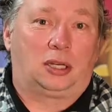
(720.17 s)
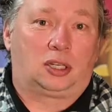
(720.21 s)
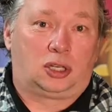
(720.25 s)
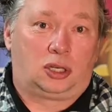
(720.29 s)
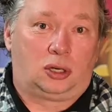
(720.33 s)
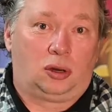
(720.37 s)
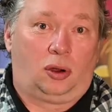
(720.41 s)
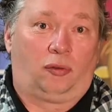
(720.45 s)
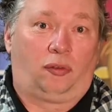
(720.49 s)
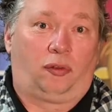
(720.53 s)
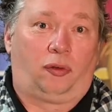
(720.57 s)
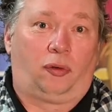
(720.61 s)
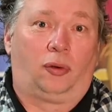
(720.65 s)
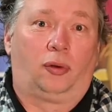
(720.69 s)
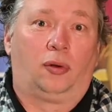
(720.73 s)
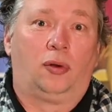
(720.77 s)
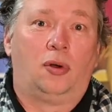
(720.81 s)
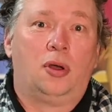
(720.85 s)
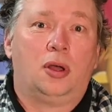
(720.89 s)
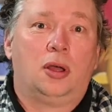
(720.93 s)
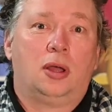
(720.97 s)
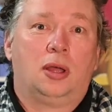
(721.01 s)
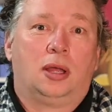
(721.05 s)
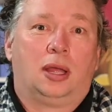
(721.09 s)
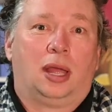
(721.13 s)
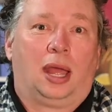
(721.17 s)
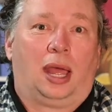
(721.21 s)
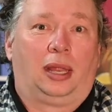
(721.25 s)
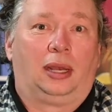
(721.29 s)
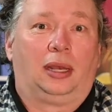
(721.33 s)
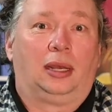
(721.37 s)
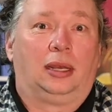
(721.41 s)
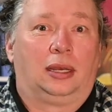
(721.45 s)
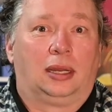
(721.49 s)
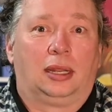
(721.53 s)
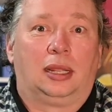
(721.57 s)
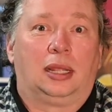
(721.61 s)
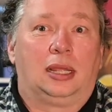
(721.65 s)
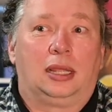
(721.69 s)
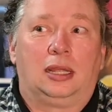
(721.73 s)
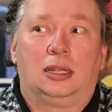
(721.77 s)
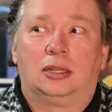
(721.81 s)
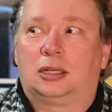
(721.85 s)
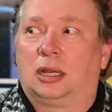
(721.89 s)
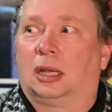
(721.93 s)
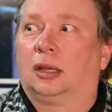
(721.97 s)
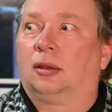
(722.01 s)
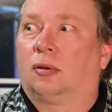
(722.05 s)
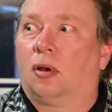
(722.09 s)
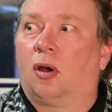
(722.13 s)
shovel, and he
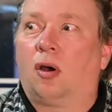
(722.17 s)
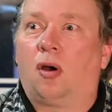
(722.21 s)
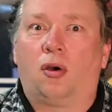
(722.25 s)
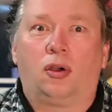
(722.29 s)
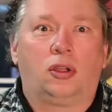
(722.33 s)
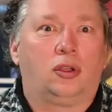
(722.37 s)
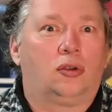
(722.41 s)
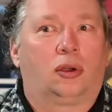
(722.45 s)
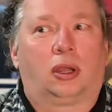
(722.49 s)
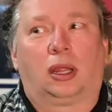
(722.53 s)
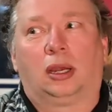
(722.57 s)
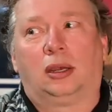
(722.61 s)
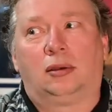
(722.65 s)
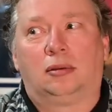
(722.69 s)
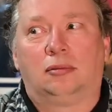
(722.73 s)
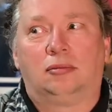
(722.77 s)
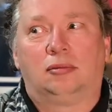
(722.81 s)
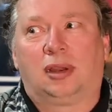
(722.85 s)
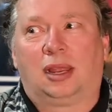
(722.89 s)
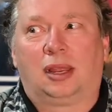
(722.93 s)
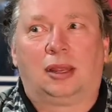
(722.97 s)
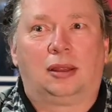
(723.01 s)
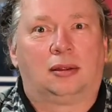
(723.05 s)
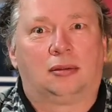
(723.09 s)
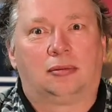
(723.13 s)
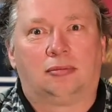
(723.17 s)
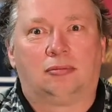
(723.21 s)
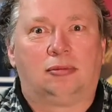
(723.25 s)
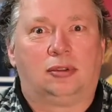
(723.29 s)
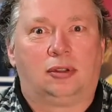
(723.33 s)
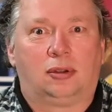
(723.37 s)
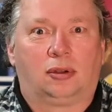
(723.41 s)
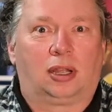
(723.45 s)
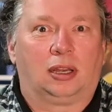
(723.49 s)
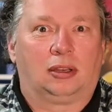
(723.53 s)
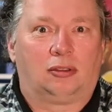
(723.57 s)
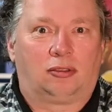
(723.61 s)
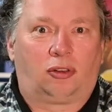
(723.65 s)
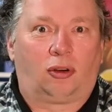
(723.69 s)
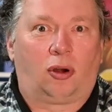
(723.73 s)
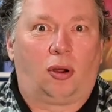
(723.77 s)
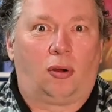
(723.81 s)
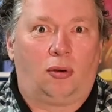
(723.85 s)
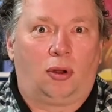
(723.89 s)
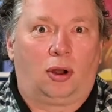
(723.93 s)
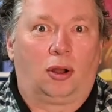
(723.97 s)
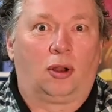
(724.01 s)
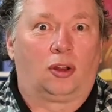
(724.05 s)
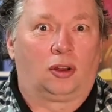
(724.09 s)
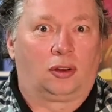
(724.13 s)
said, "Oh, you can
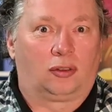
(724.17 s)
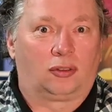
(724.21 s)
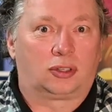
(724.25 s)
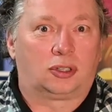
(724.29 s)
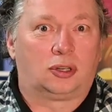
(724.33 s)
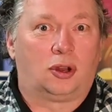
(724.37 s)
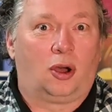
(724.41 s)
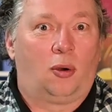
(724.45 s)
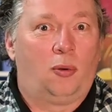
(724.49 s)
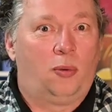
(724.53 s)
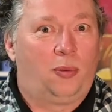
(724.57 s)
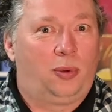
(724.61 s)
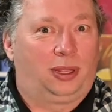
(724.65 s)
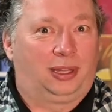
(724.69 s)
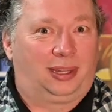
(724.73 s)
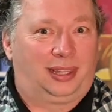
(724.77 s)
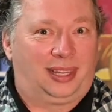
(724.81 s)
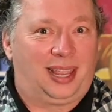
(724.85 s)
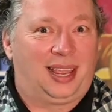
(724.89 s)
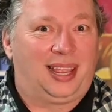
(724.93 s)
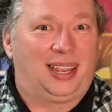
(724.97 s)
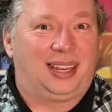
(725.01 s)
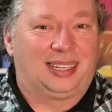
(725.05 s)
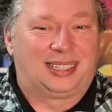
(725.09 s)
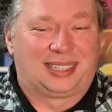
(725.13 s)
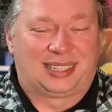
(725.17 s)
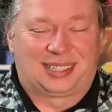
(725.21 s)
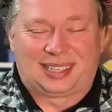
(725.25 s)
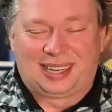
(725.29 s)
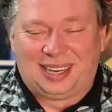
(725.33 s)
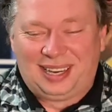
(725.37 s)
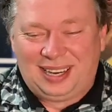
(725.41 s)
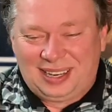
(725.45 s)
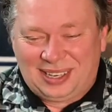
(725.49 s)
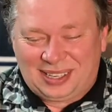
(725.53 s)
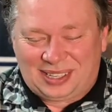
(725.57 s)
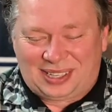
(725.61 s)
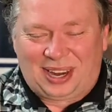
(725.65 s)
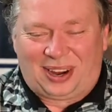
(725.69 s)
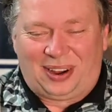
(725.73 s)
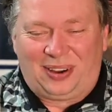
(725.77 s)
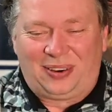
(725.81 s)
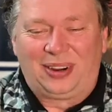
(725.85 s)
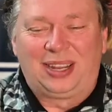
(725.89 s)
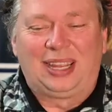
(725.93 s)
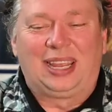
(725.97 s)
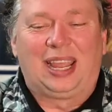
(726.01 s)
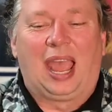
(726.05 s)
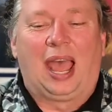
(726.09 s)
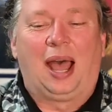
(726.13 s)
throw a lot of snow with this." So
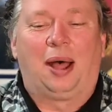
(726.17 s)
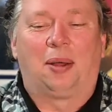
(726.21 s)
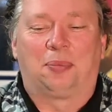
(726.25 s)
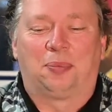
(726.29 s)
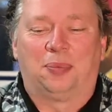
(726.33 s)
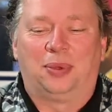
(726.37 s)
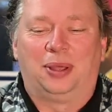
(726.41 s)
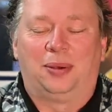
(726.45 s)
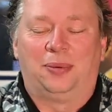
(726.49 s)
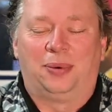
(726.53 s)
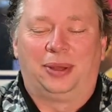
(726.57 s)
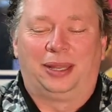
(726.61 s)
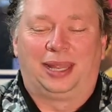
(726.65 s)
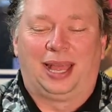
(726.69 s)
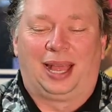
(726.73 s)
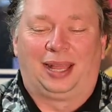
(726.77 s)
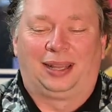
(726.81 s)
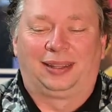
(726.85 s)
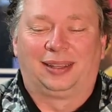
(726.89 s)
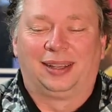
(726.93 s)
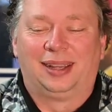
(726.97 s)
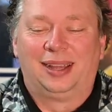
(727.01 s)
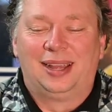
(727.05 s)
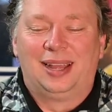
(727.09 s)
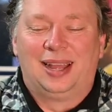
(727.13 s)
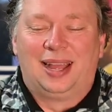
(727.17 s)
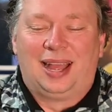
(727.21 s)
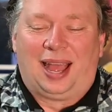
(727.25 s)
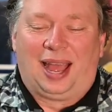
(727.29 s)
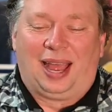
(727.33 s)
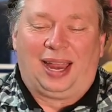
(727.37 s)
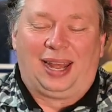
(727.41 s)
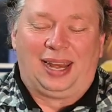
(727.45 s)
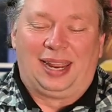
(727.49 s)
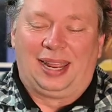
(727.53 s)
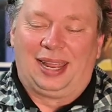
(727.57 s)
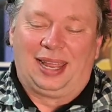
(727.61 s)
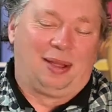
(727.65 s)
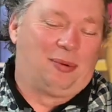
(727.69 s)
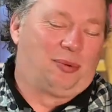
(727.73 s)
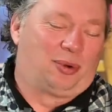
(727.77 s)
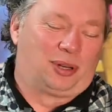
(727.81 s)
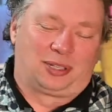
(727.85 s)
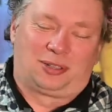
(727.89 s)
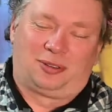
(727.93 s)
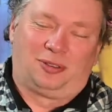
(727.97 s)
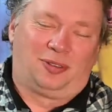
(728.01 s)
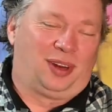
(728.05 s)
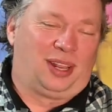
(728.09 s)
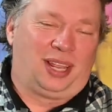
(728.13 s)
he helped me with that, and it
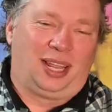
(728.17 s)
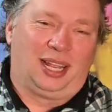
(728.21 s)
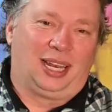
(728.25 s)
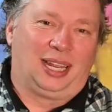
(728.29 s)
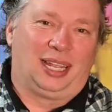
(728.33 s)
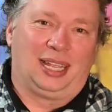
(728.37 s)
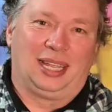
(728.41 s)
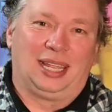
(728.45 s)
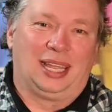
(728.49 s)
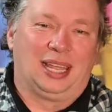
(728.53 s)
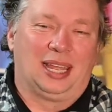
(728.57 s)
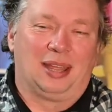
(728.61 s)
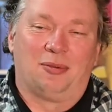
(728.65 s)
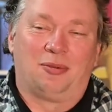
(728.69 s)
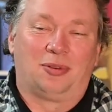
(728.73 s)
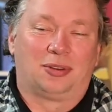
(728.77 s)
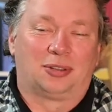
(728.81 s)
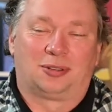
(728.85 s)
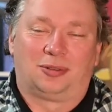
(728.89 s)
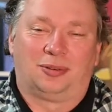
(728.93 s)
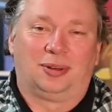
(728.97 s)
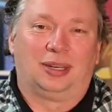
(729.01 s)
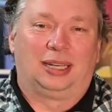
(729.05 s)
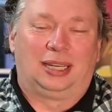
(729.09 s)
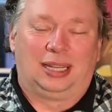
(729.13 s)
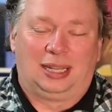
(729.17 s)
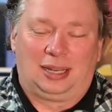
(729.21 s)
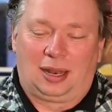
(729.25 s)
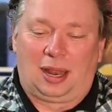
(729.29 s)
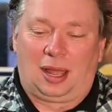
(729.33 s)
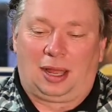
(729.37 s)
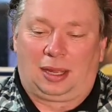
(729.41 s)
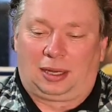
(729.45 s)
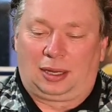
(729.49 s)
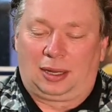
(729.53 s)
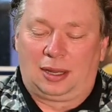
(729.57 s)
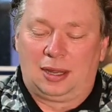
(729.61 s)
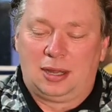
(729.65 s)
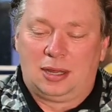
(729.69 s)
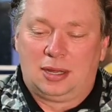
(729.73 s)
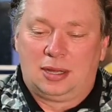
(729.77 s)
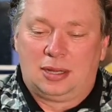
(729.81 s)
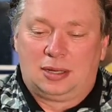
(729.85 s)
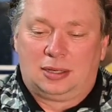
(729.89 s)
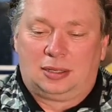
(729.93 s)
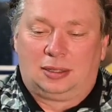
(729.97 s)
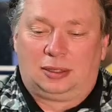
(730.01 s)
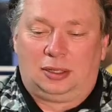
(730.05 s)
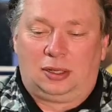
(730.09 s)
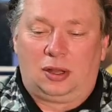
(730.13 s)
was really like
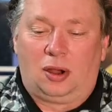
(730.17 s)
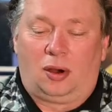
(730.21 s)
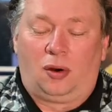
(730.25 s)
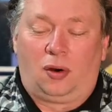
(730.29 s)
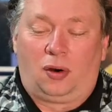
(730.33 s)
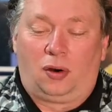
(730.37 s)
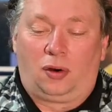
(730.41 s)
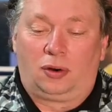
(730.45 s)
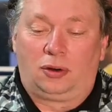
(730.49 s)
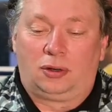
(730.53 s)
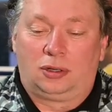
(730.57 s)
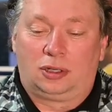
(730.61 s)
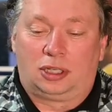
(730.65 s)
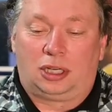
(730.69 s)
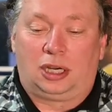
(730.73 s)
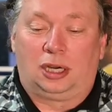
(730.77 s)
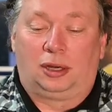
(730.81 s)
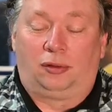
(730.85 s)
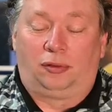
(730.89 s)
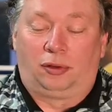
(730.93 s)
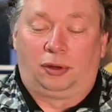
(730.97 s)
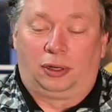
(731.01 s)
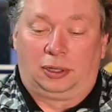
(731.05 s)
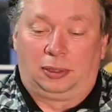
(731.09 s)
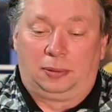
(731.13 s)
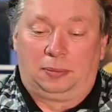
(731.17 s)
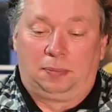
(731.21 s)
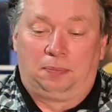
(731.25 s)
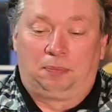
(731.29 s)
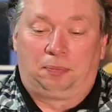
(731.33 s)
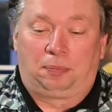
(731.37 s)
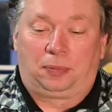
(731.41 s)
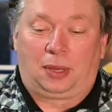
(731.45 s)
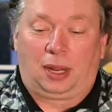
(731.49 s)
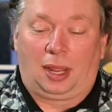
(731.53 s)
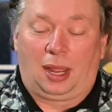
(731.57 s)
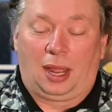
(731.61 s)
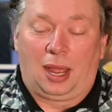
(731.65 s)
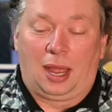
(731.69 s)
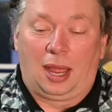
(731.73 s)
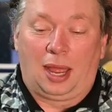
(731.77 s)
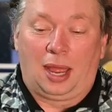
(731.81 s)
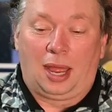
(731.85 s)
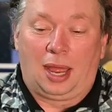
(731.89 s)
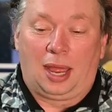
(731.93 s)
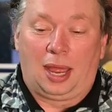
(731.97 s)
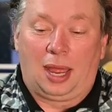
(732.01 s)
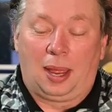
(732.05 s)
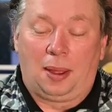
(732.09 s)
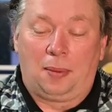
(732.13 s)
young children
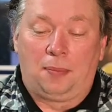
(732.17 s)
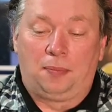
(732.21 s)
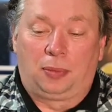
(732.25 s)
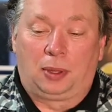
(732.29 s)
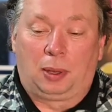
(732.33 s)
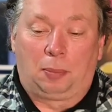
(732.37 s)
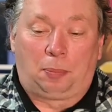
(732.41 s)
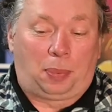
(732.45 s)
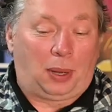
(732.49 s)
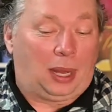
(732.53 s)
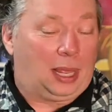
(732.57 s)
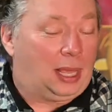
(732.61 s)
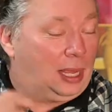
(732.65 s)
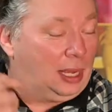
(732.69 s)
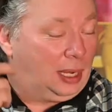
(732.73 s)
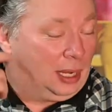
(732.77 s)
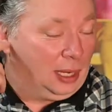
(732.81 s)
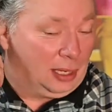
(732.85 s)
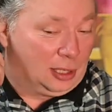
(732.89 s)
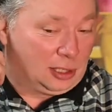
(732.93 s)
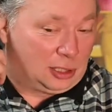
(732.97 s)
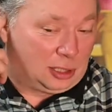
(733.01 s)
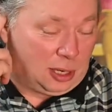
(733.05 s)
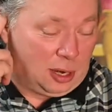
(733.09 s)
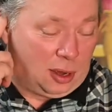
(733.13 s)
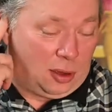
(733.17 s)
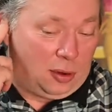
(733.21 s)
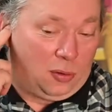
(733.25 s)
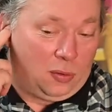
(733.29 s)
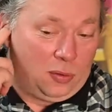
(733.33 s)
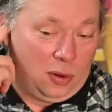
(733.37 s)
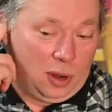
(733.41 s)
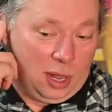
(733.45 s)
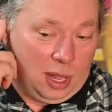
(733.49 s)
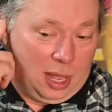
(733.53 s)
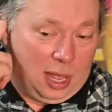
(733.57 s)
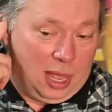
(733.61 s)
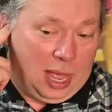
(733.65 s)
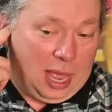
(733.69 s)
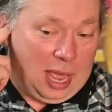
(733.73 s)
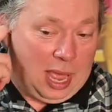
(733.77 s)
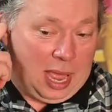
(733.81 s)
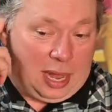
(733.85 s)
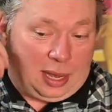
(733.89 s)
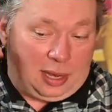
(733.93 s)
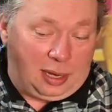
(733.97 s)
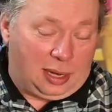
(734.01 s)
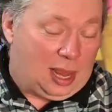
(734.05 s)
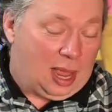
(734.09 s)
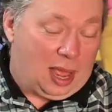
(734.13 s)
playing in the snow.
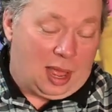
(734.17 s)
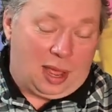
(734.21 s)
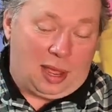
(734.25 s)
And